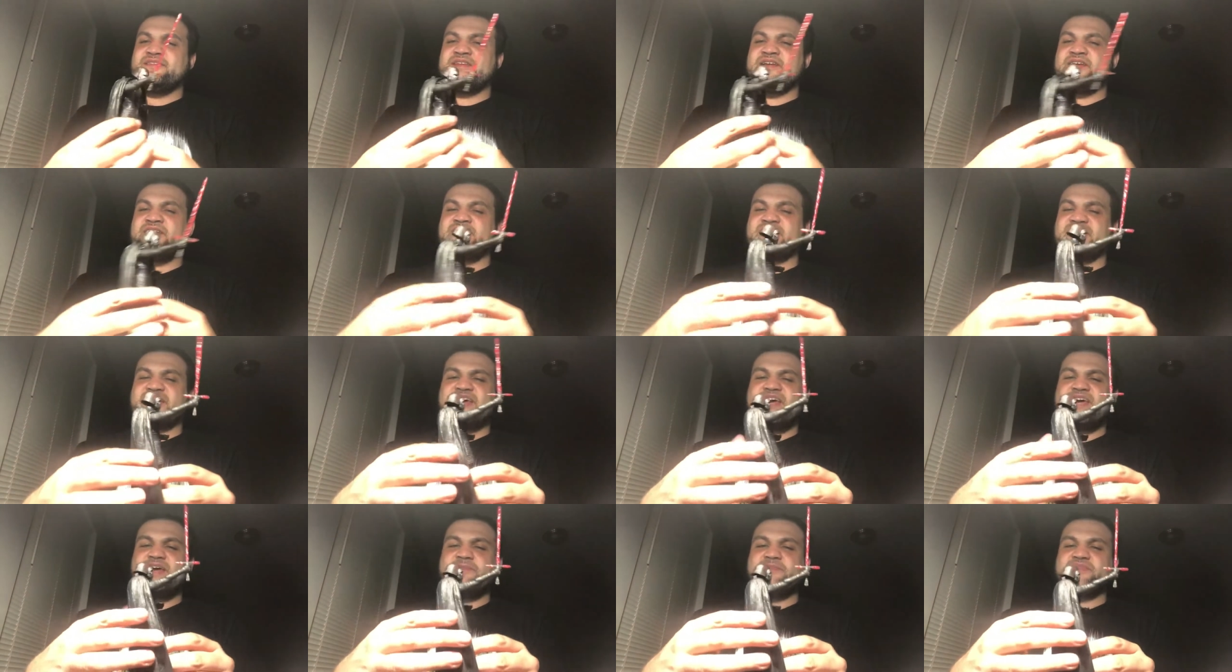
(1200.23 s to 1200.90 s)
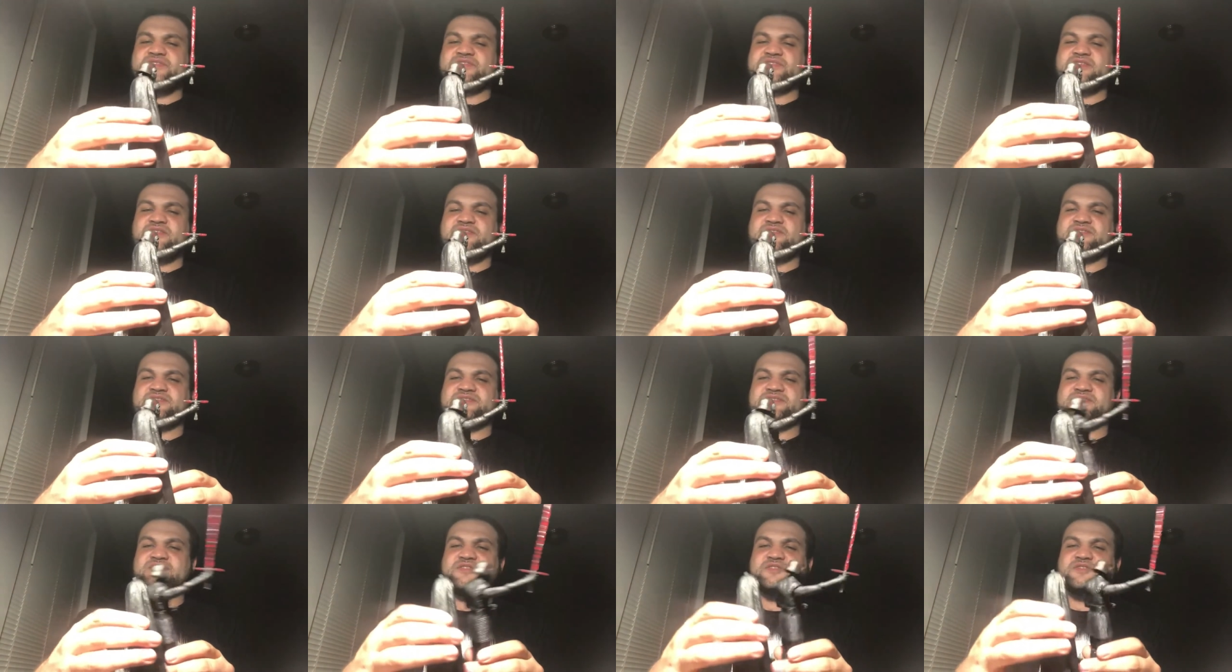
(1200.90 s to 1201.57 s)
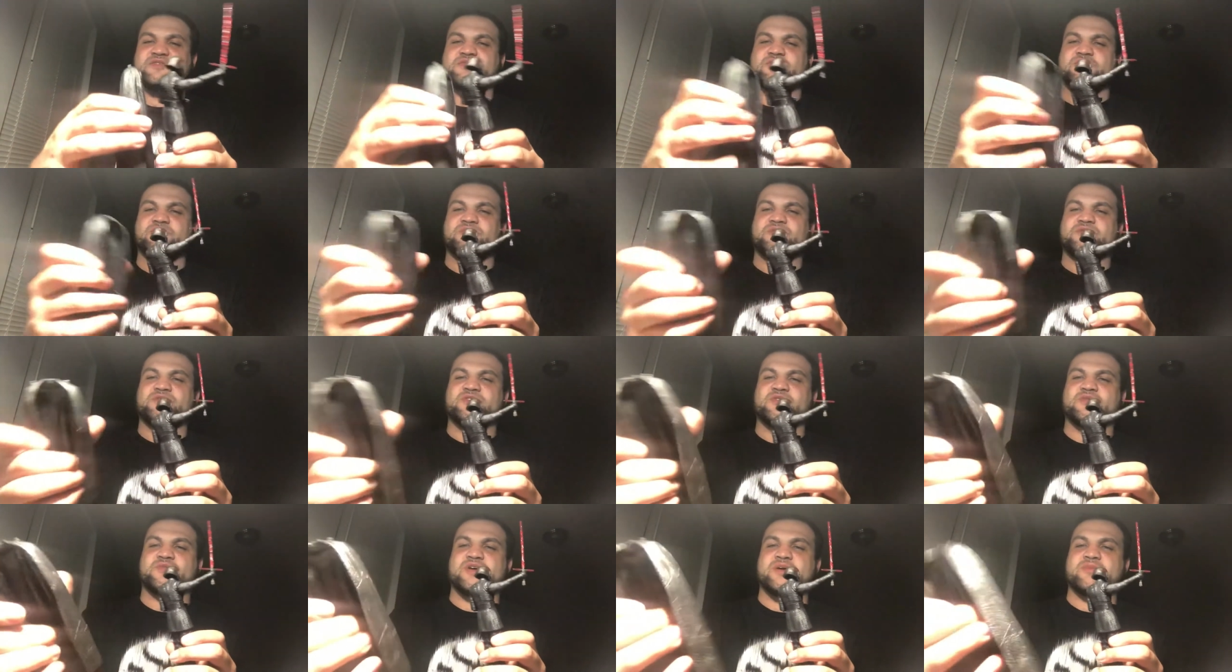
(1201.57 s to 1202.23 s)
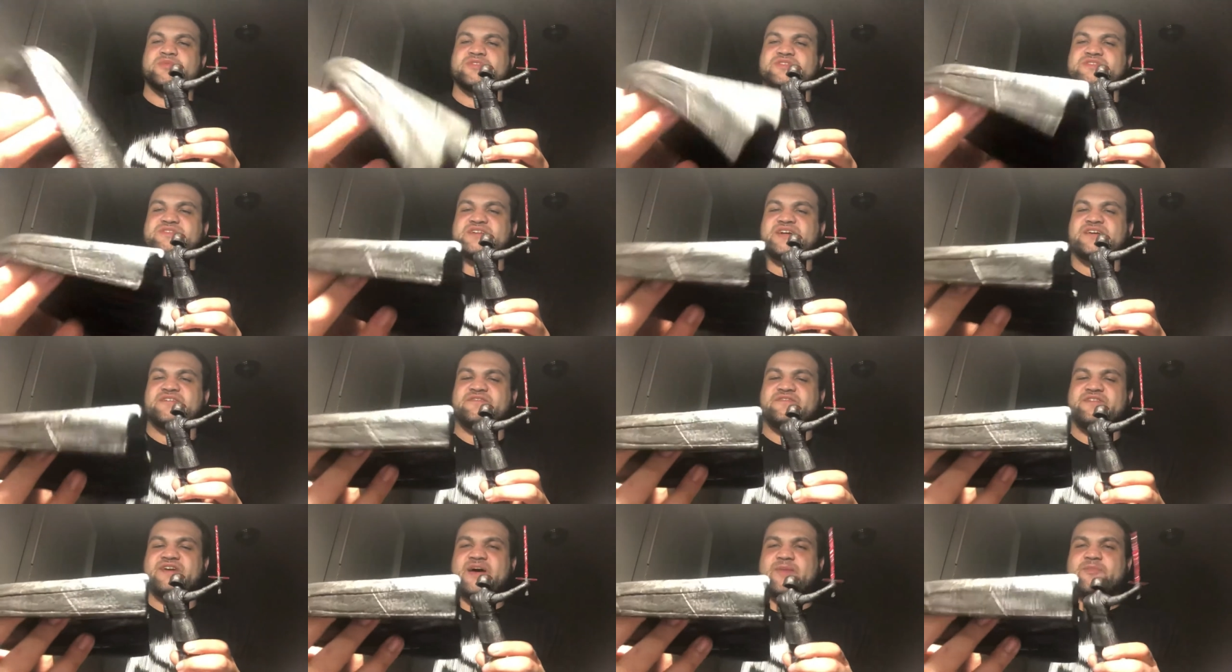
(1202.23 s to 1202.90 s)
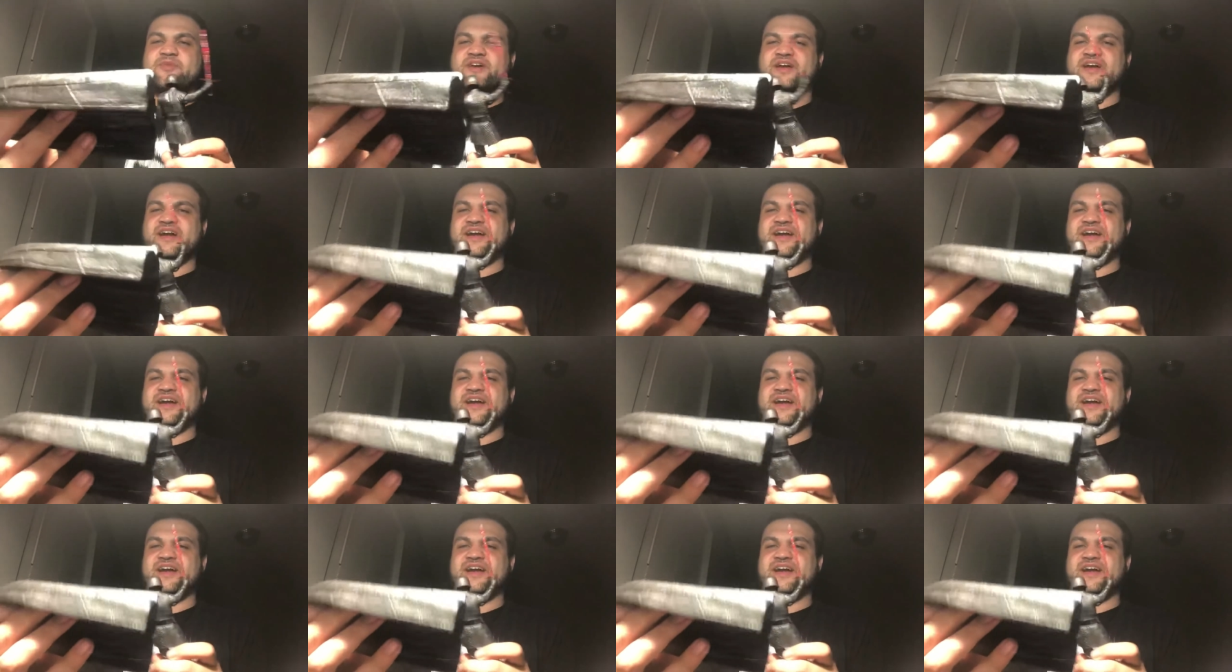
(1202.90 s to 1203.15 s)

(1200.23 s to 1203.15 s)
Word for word: now the cape is also the rubber, it's not fabric.